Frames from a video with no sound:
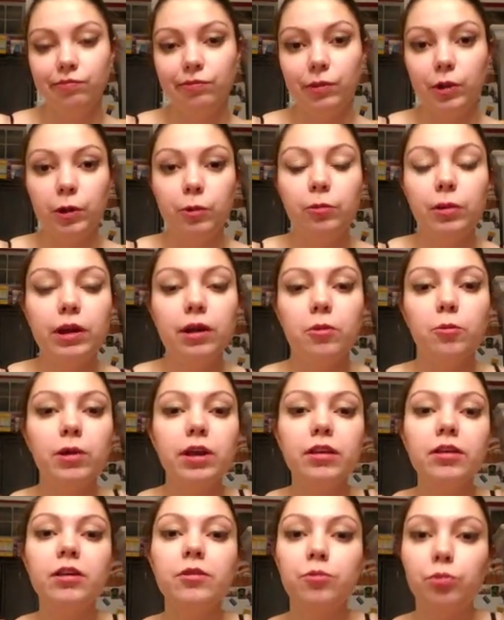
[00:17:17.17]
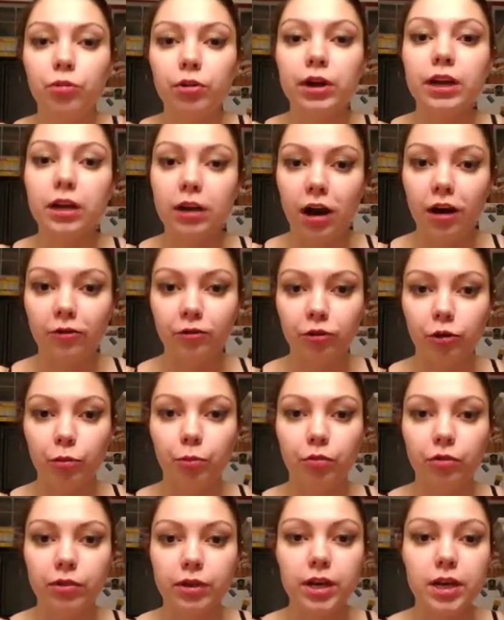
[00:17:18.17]
we live pretty
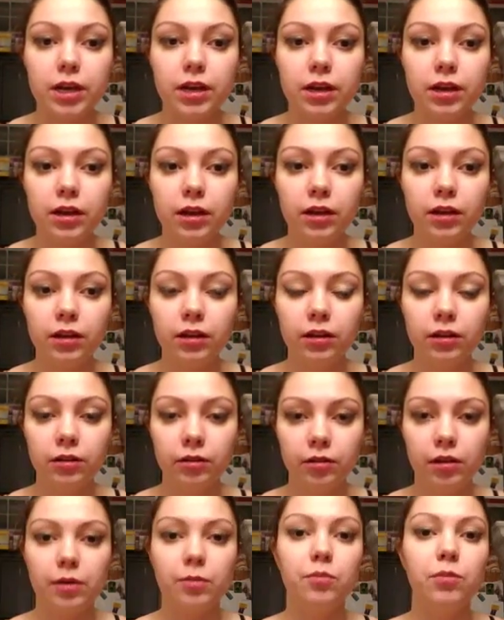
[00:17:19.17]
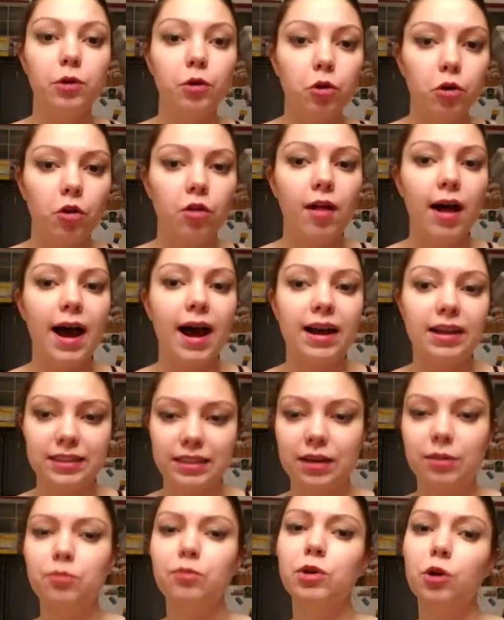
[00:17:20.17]
comfortably. Like, middle class,
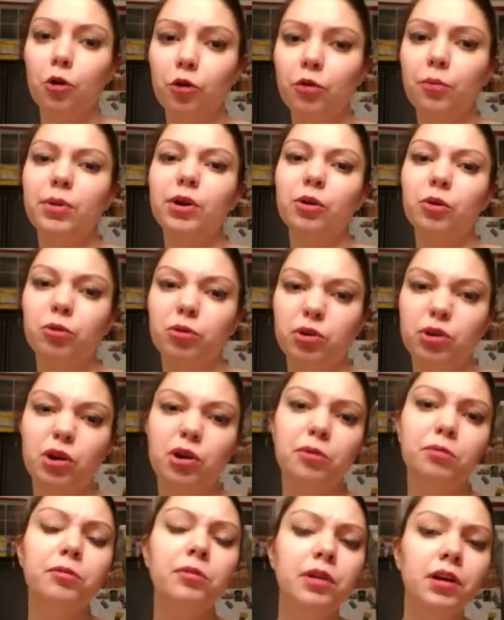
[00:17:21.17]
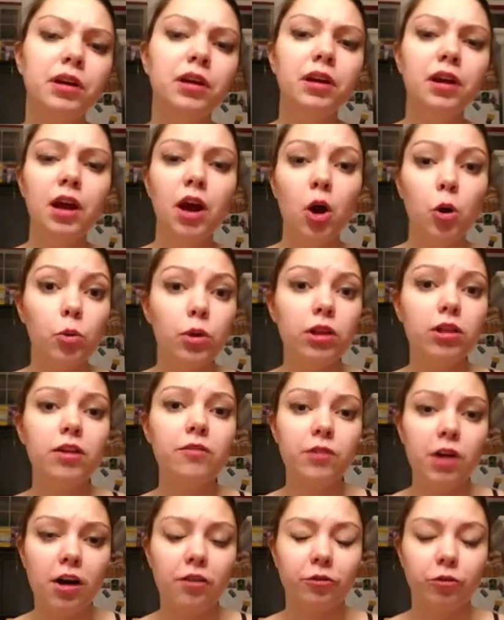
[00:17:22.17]
like, middle of the middle, We live
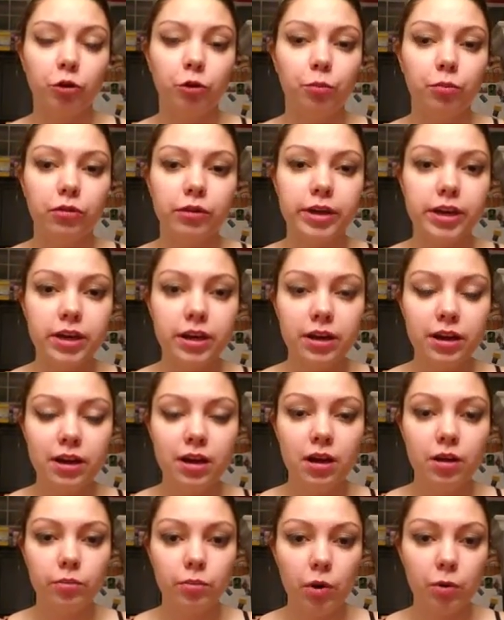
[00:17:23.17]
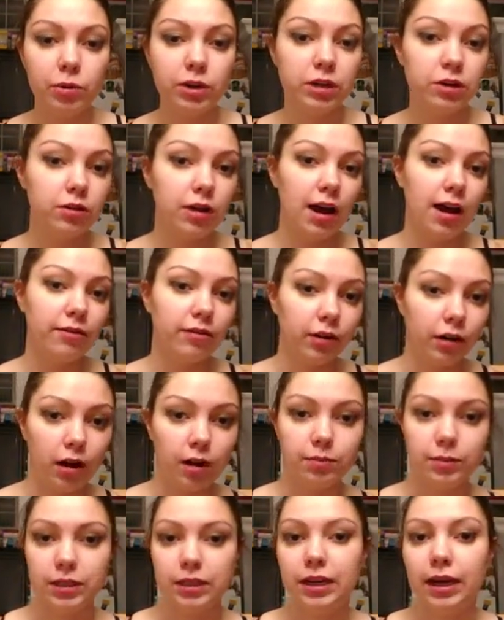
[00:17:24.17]
comfortably. But we do have our
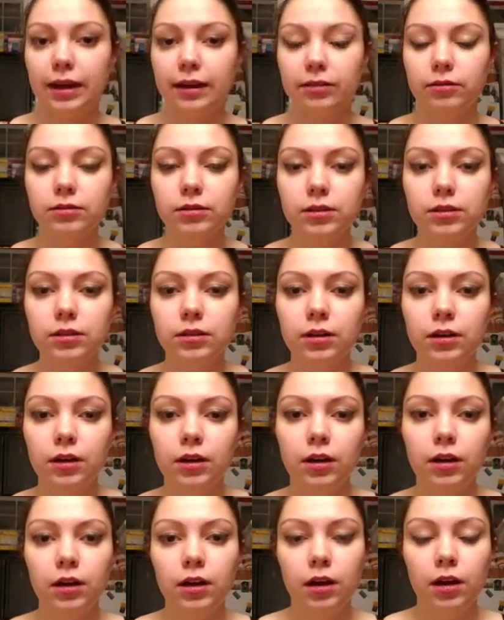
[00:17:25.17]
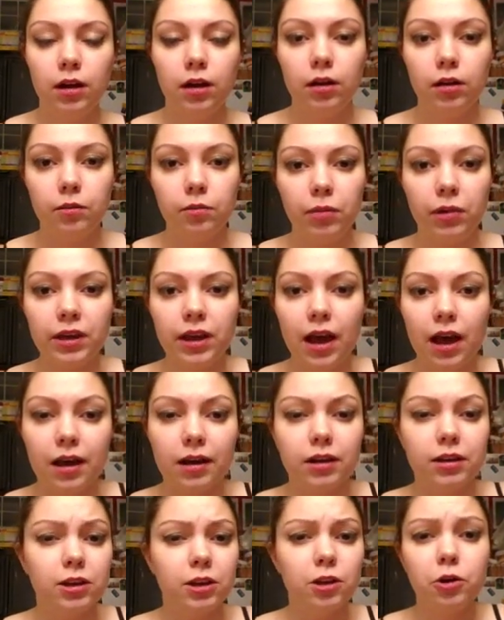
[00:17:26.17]
ups and downs. But
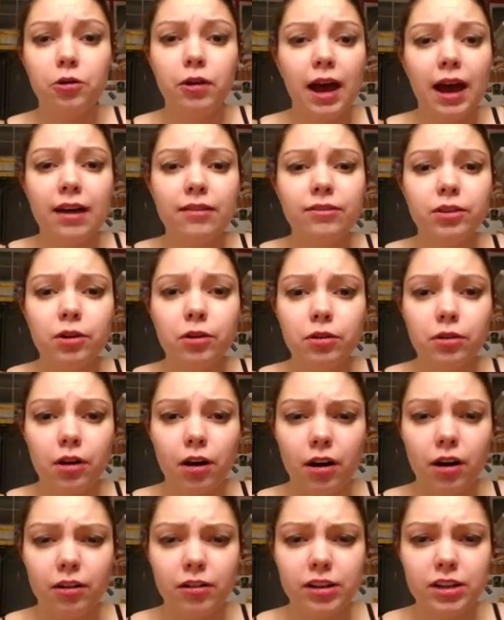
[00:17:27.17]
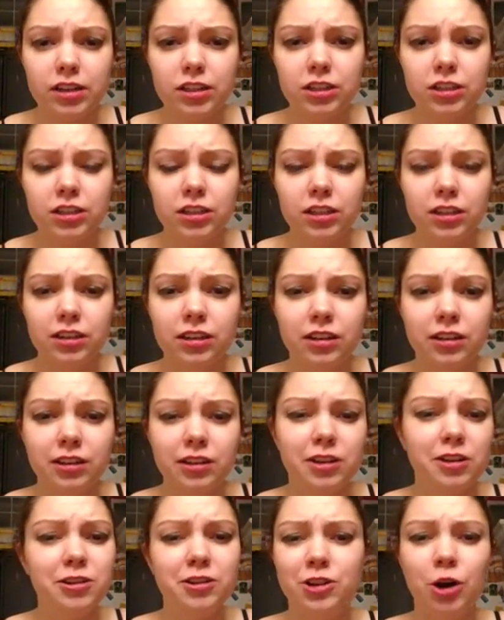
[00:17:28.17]
yeah, you don't have to go to college.
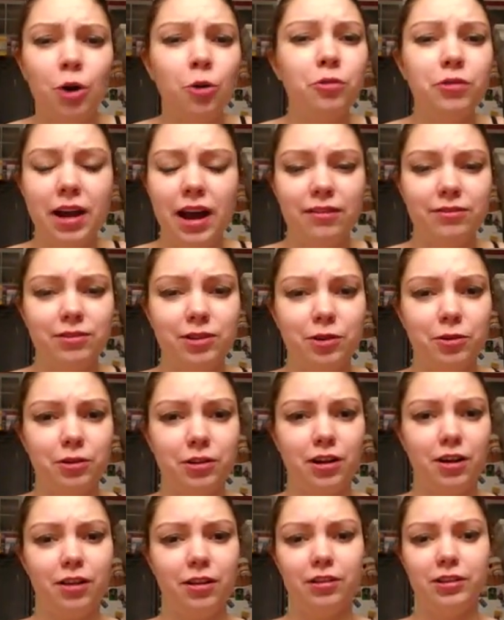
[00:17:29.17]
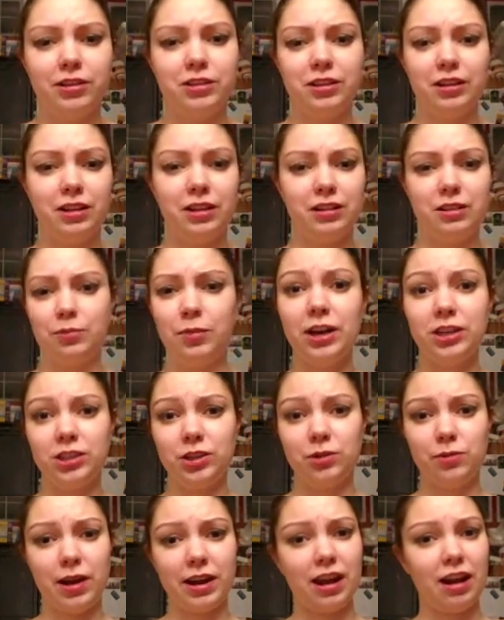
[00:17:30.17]
You don't have to go to college. Especially
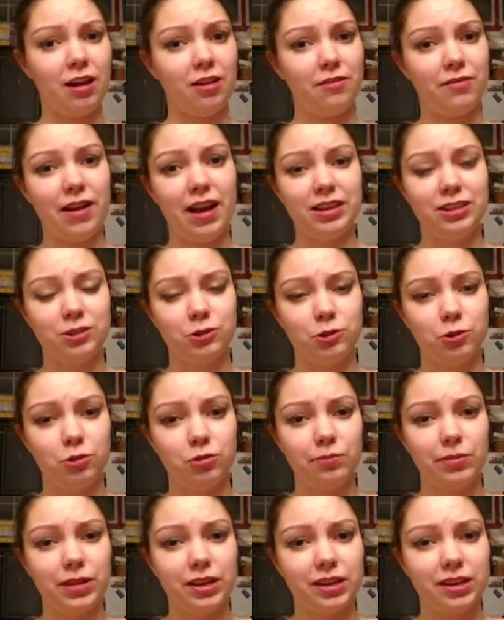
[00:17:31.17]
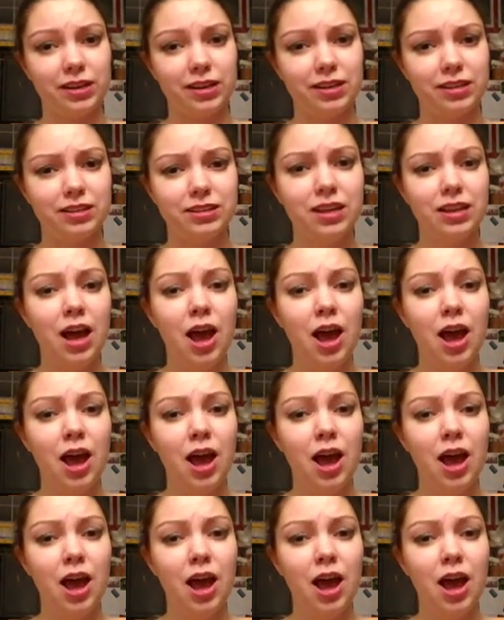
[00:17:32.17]
right out of high school. Because